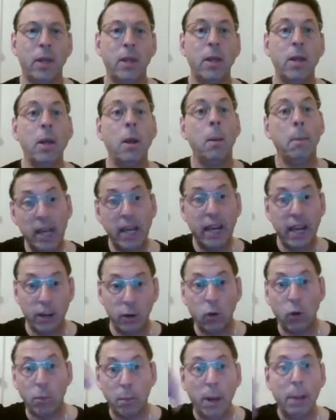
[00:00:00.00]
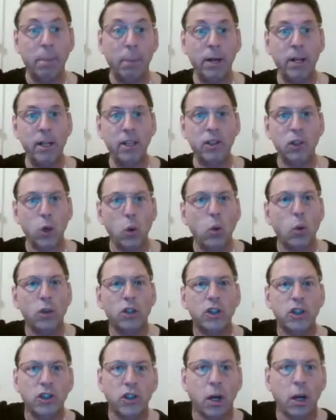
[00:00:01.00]
Me and all my buddies who were
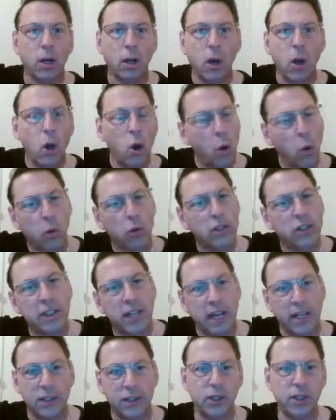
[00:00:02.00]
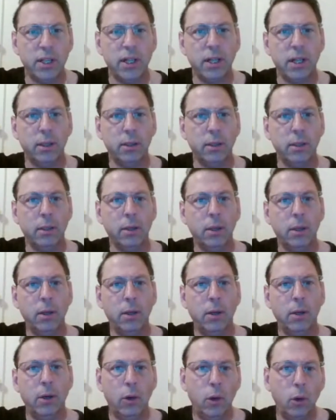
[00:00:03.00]
stuck, who were stationed here,
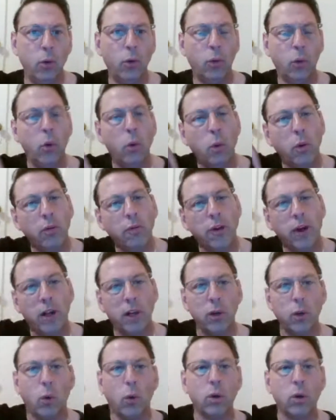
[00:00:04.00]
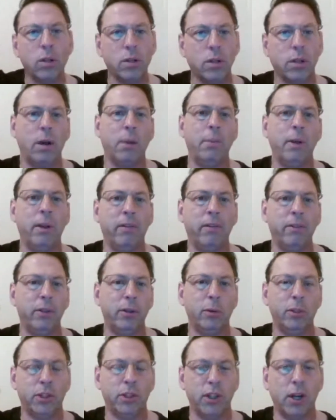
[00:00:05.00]
who were fucking ordered to come here and do
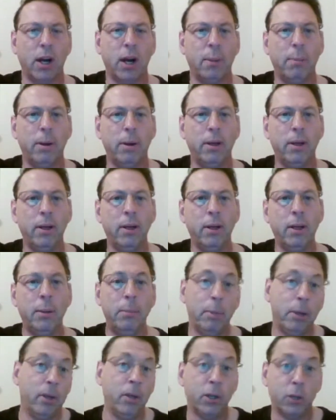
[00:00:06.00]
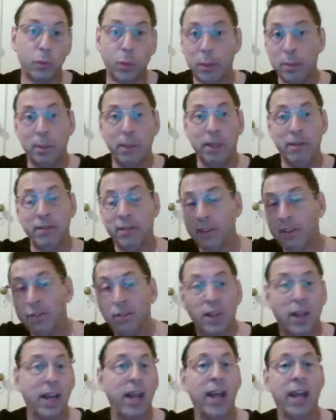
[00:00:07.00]
a job because we believe in the
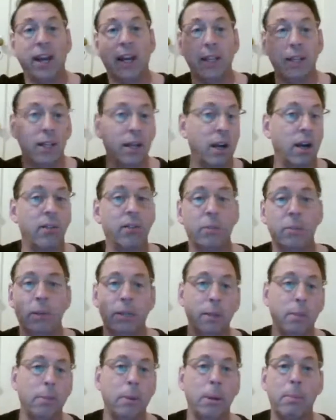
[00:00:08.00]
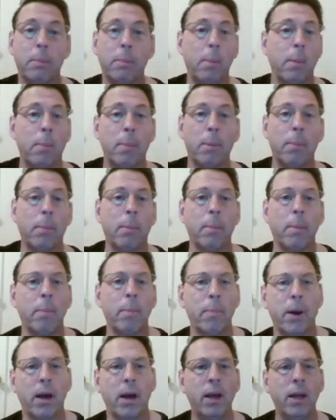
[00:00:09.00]
flag and the government and blah, blah, blah, blah, blah, blah,
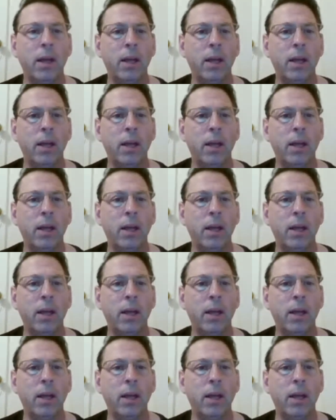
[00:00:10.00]
blah.